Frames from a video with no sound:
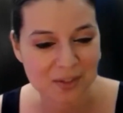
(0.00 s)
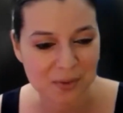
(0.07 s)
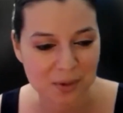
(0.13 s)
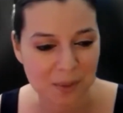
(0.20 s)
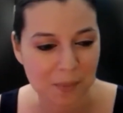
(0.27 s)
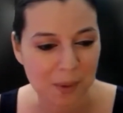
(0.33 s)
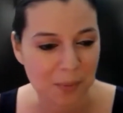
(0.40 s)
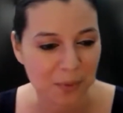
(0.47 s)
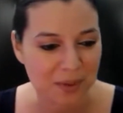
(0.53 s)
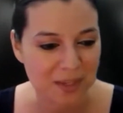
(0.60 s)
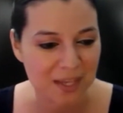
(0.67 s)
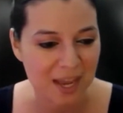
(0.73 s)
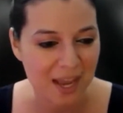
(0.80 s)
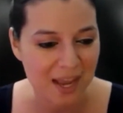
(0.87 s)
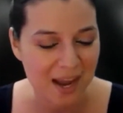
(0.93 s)
So come up with
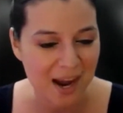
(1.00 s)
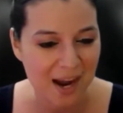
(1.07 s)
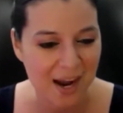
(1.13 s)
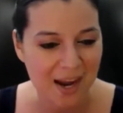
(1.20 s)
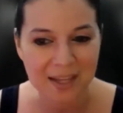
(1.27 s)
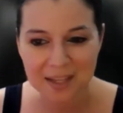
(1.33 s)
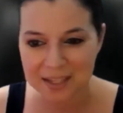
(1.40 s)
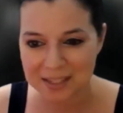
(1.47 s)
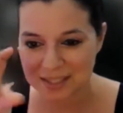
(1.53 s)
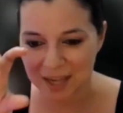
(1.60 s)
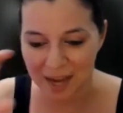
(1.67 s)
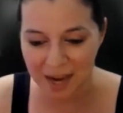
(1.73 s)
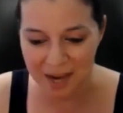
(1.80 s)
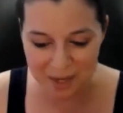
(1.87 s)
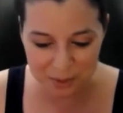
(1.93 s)
the A I
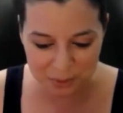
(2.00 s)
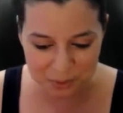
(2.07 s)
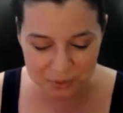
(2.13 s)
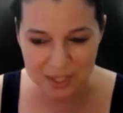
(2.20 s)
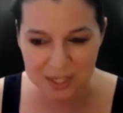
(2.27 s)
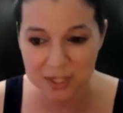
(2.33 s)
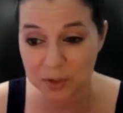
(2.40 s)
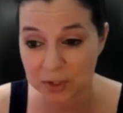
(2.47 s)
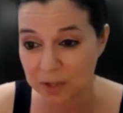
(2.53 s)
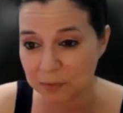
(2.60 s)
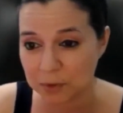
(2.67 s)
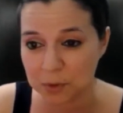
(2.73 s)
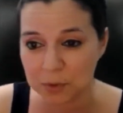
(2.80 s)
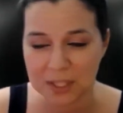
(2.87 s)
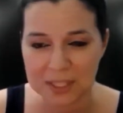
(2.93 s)
titles and it'll
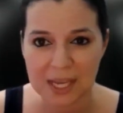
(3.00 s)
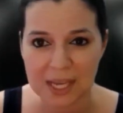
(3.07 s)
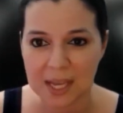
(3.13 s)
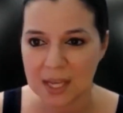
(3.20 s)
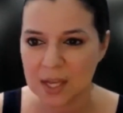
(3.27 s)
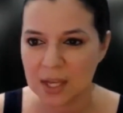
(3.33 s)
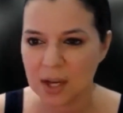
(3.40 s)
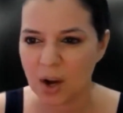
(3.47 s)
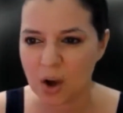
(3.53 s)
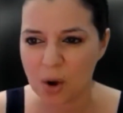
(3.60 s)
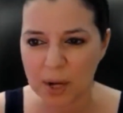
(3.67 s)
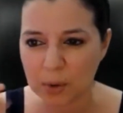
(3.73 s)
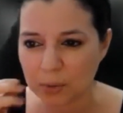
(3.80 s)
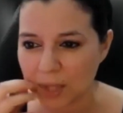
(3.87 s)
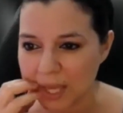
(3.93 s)
give you, let's say, oh,
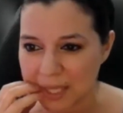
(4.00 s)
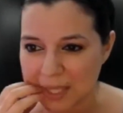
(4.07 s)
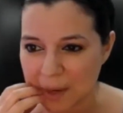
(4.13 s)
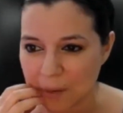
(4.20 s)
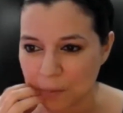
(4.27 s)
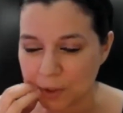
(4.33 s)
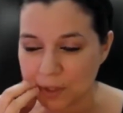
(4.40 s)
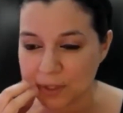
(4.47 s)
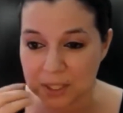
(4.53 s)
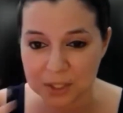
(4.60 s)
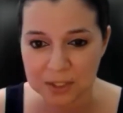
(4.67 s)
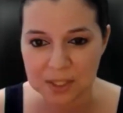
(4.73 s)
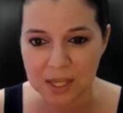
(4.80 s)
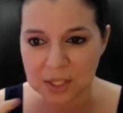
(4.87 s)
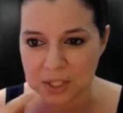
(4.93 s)
I don't like that one. Then
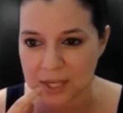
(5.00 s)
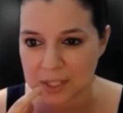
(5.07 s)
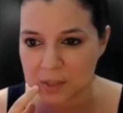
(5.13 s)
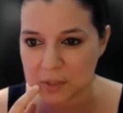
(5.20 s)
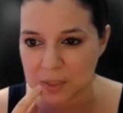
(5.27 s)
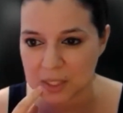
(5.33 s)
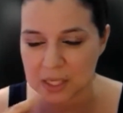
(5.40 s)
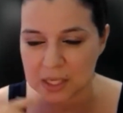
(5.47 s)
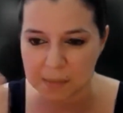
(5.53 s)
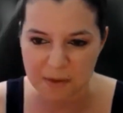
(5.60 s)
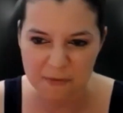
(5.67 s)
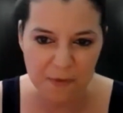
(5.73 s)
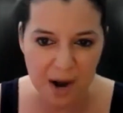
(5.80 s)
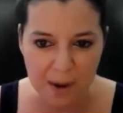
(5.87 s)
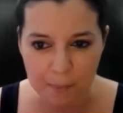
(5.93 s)
say, ChatGPT, give
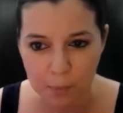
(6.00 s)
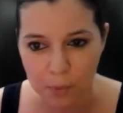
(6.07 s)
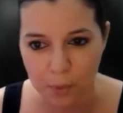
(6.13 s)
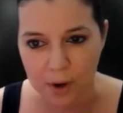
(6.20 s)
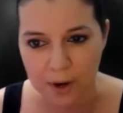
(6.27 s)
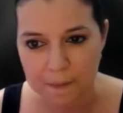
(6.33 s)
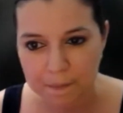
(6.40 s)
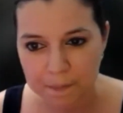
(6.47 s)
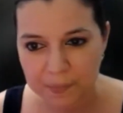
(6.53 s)
me five more.